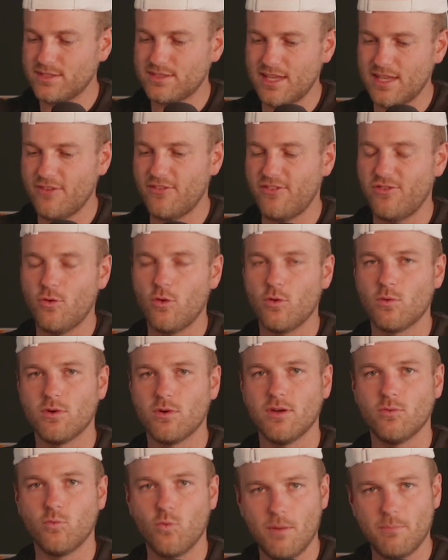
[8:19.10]

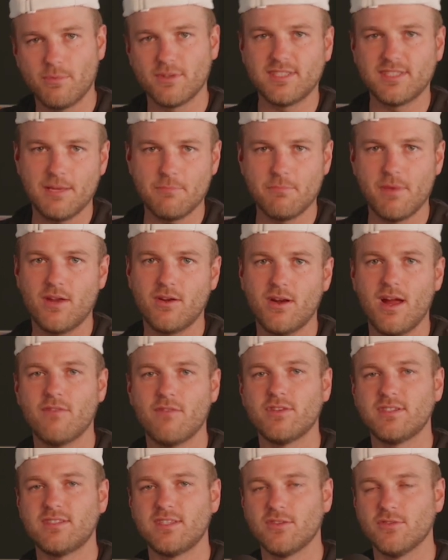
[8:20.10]
forward, 1% better
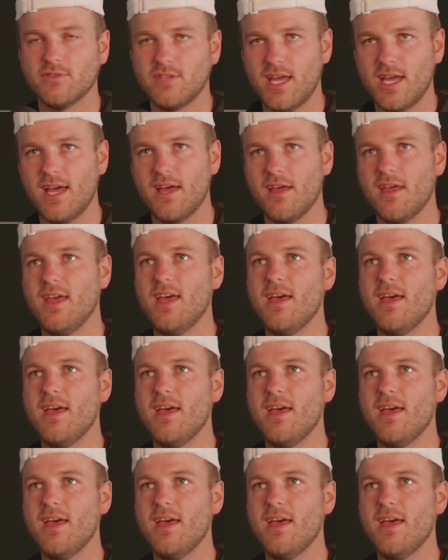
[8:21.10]
every single day.